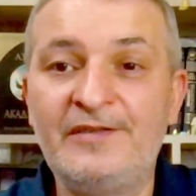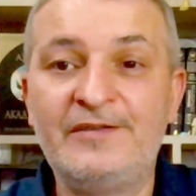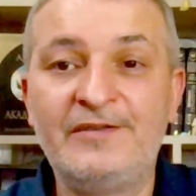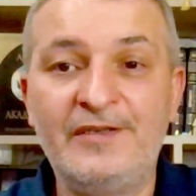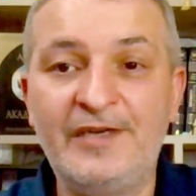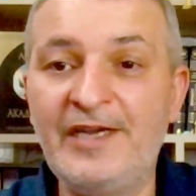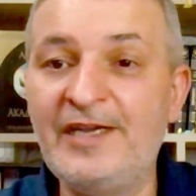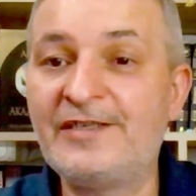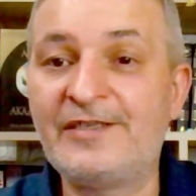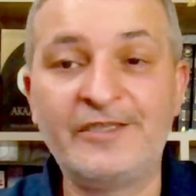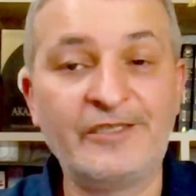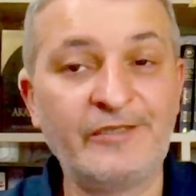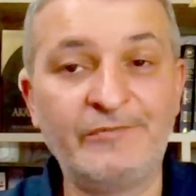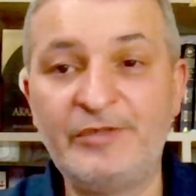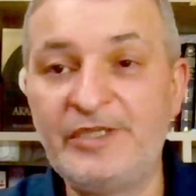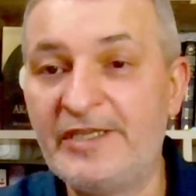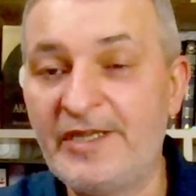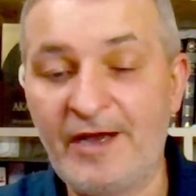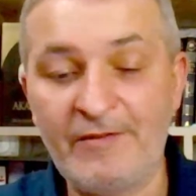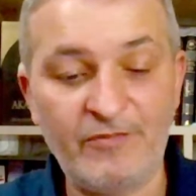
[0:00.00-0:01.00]
It's gonna
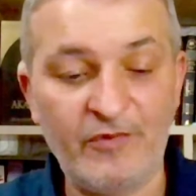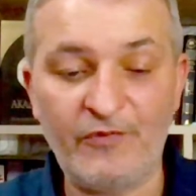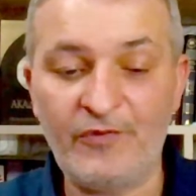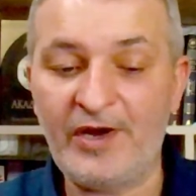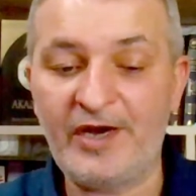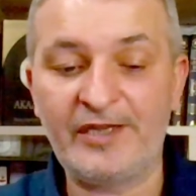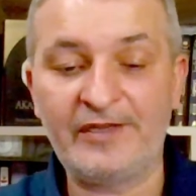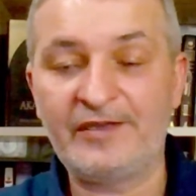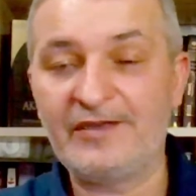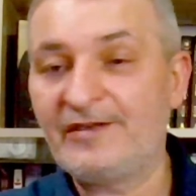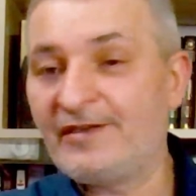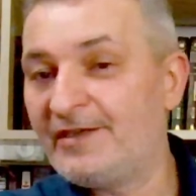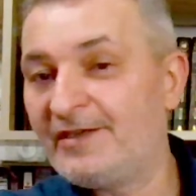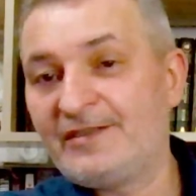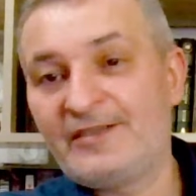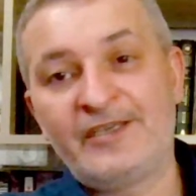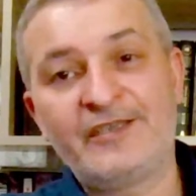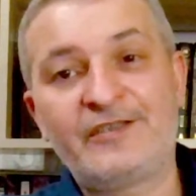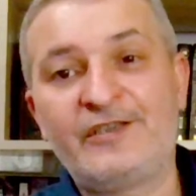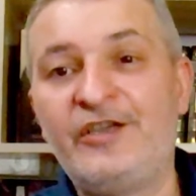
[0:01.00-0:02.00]
be number one.
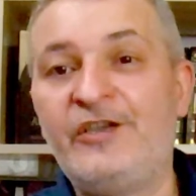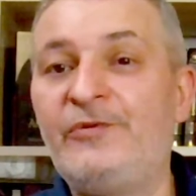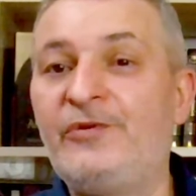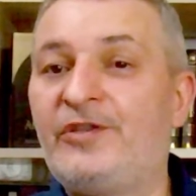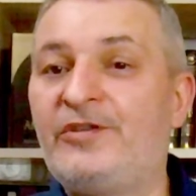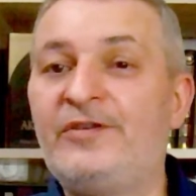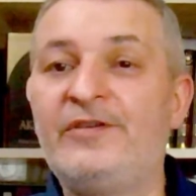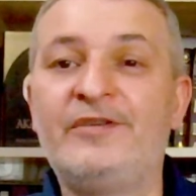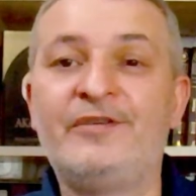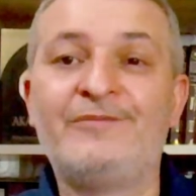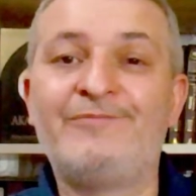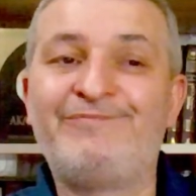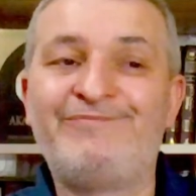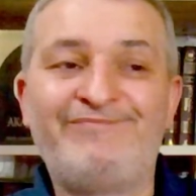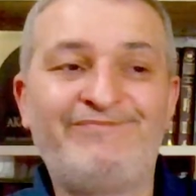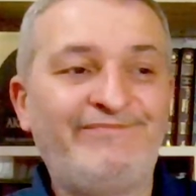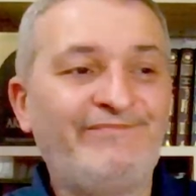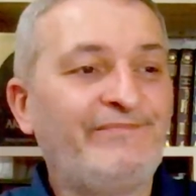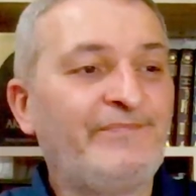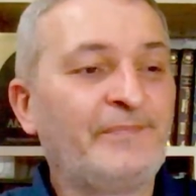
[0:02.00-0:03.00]
Just give it
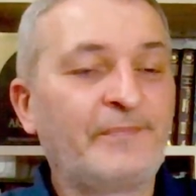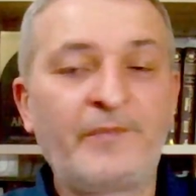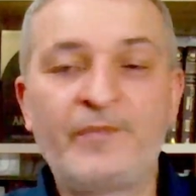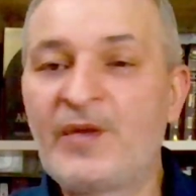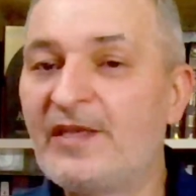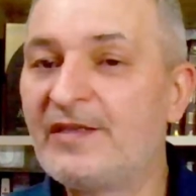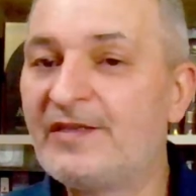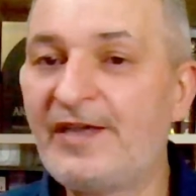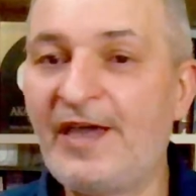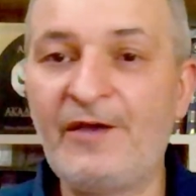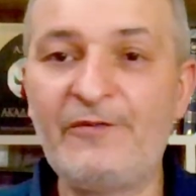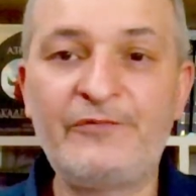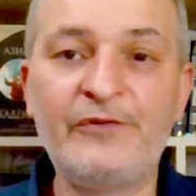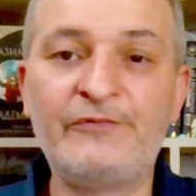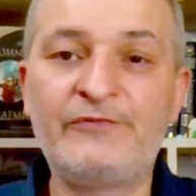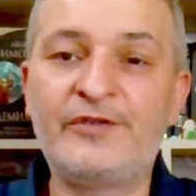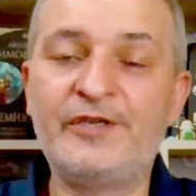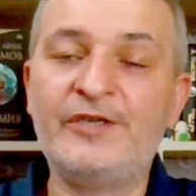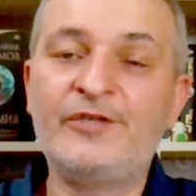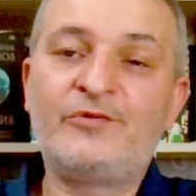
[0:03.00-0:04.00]
10,
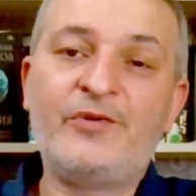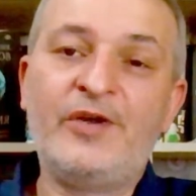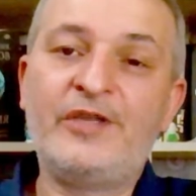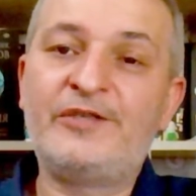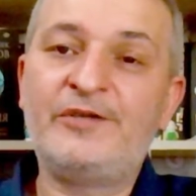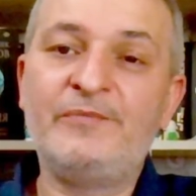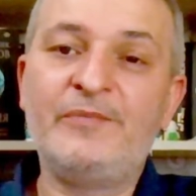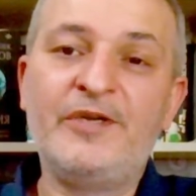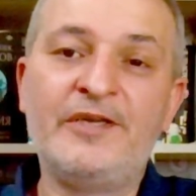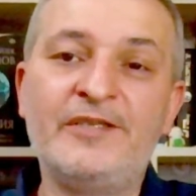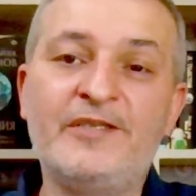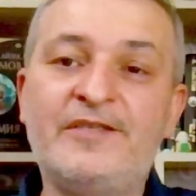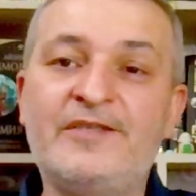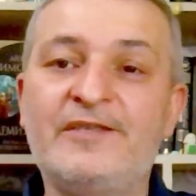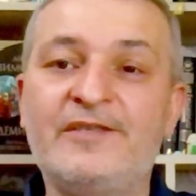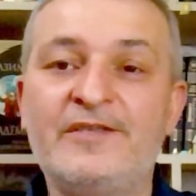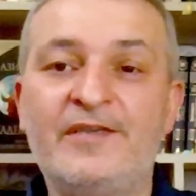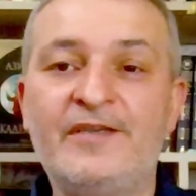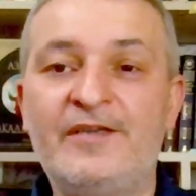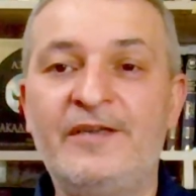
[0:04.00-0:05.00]
15, 20 minutes.